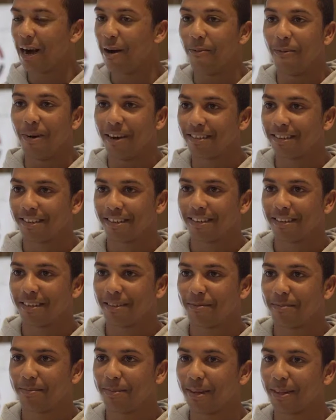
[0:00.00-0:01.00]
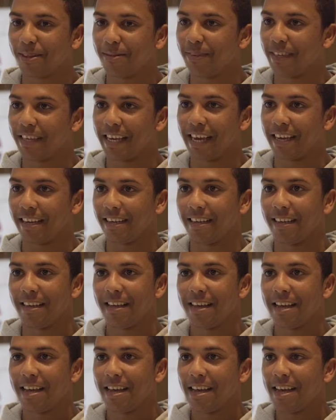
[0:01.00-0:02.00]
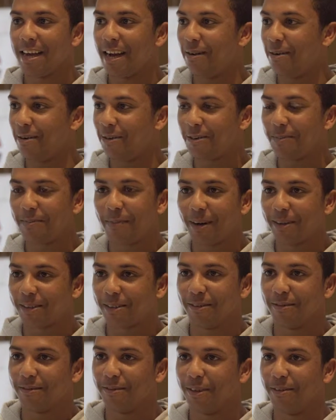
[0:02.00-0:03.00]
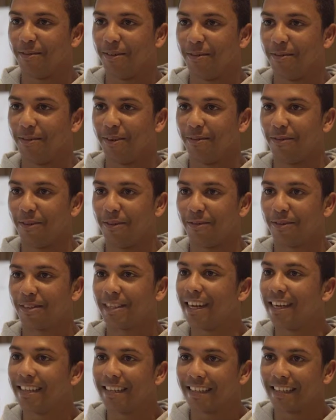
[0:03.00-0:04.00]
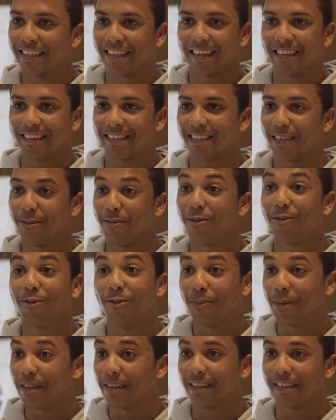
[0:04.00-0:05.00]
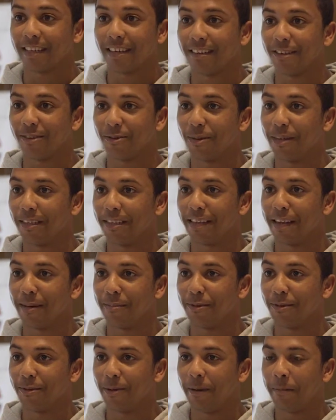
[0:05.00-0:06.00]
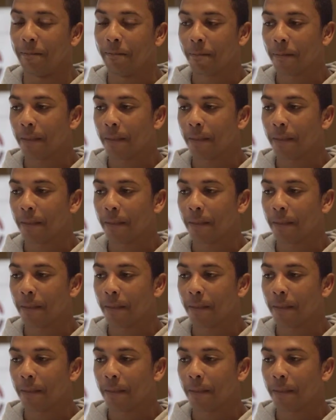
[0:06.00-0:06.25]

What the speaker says: I was part of a gang. I was part of selling drugs. I was doing drugs at one time as well.